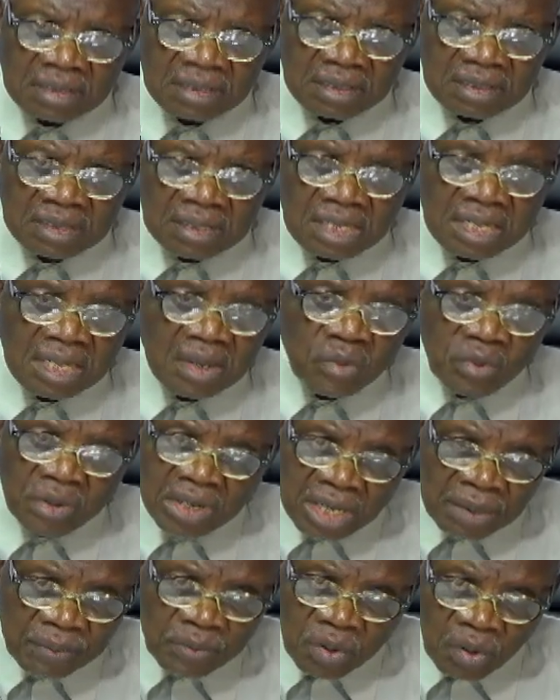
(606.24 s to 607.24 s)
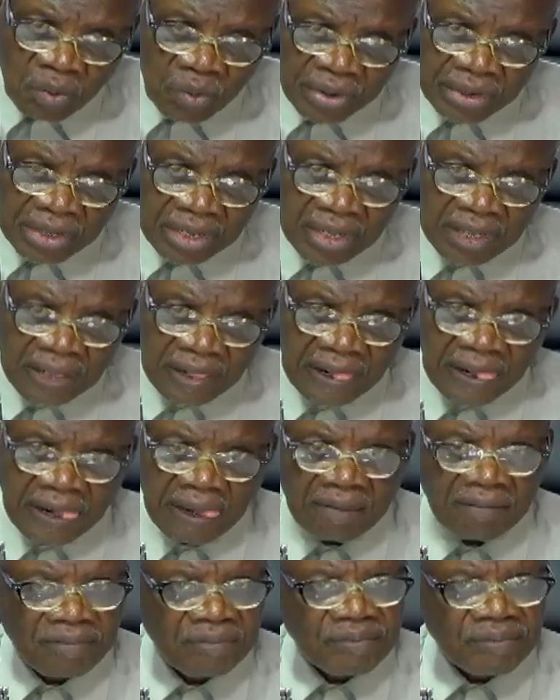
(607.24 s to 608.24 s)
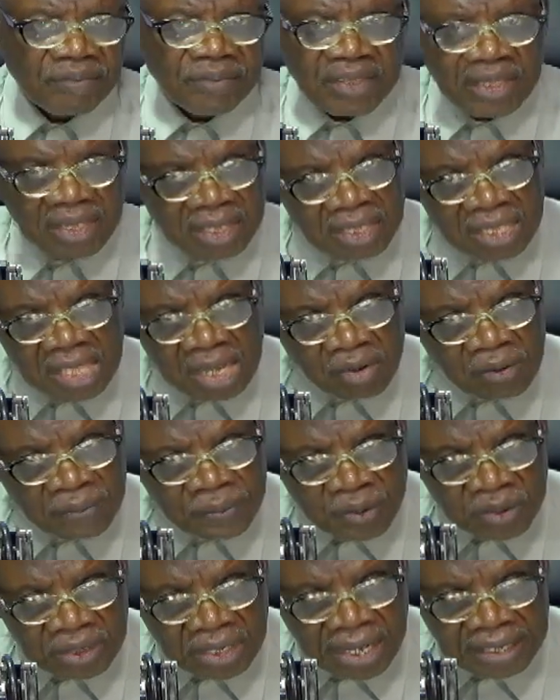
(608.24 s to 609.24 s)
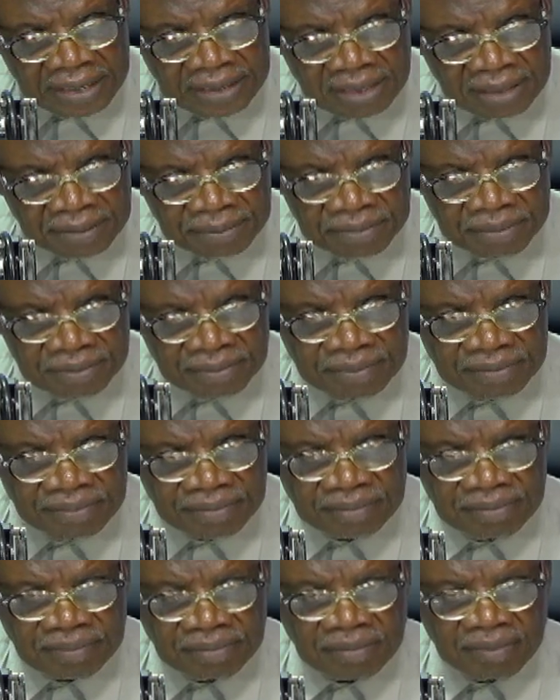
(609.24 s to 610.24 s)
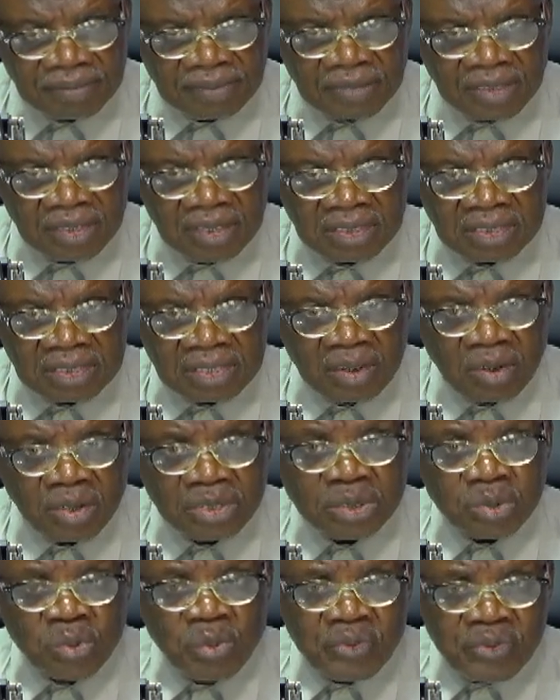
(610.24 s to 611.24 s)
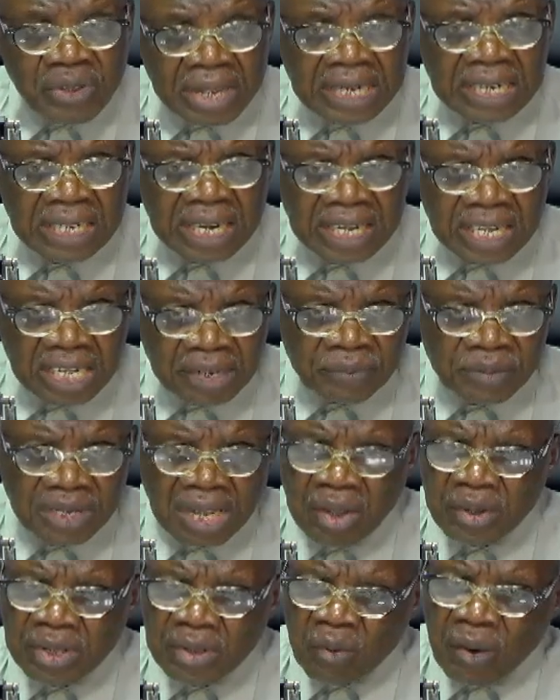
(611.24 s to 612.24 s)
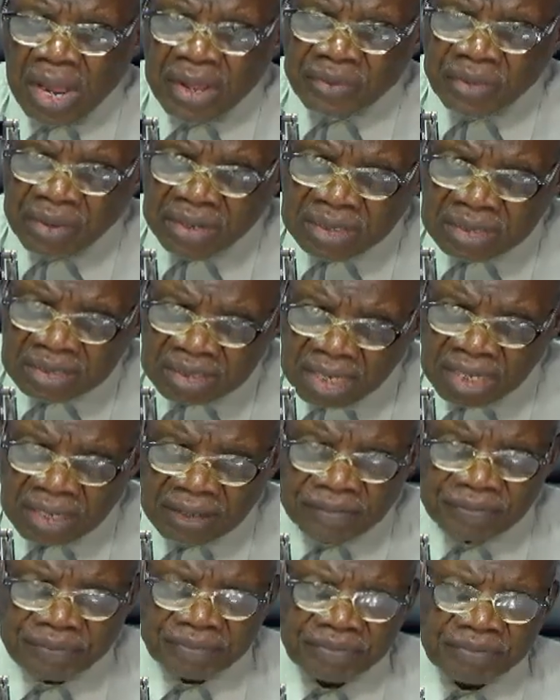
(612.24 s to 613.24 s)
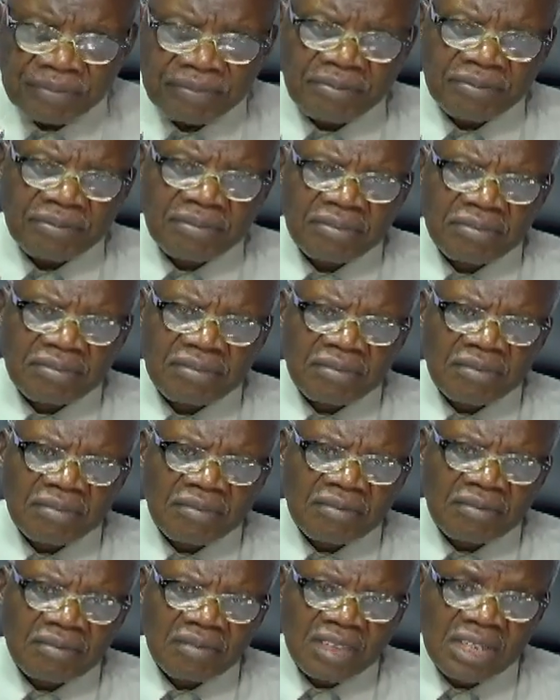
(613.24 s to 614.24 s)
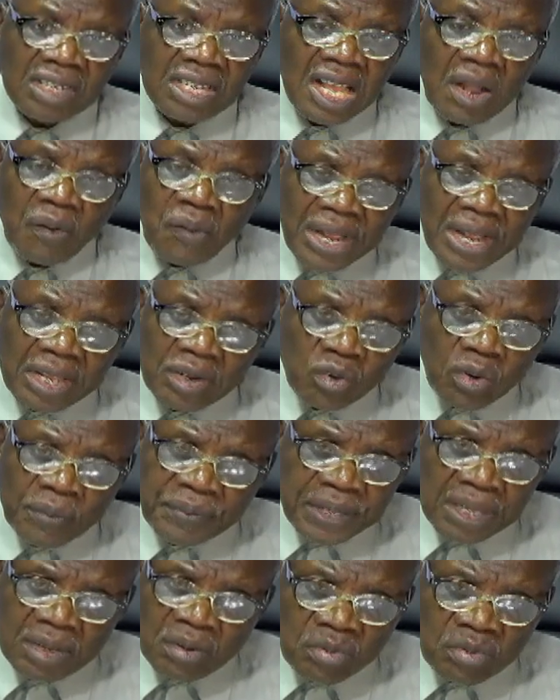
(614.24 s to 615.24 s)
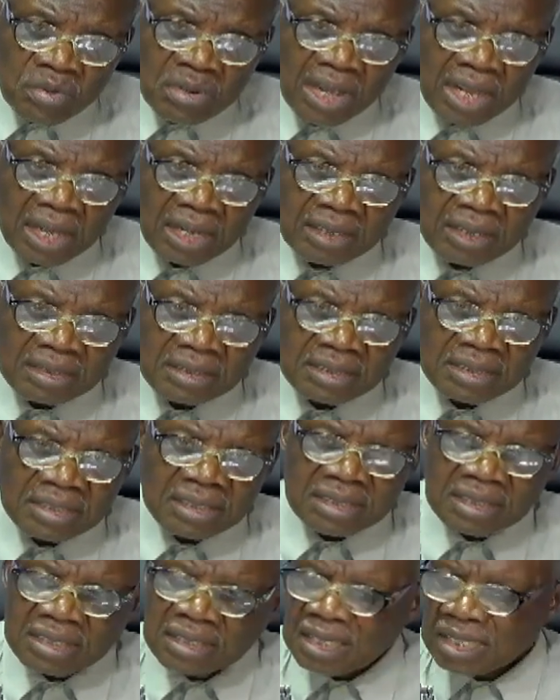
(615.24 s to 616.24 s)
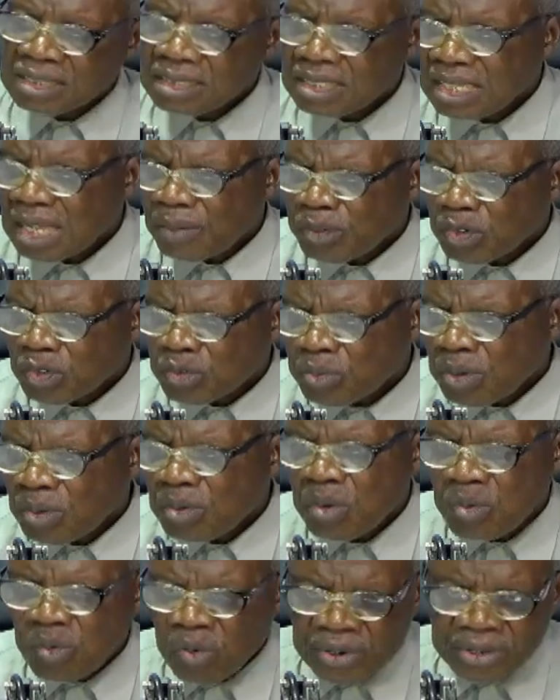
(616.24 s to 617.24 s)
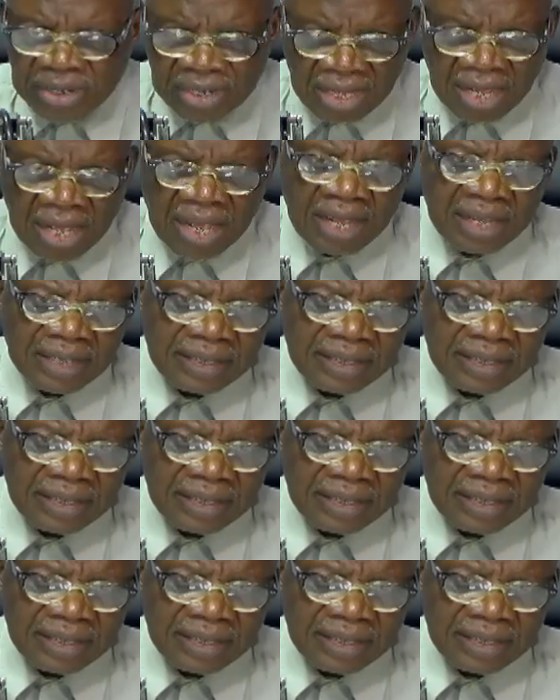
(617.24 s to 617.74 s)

say ye who name were what dear. A young upon us. Or see what Johnny and Nim now, you what drink, sir. Near why you no be a huna. I said, Yammy small word, dear.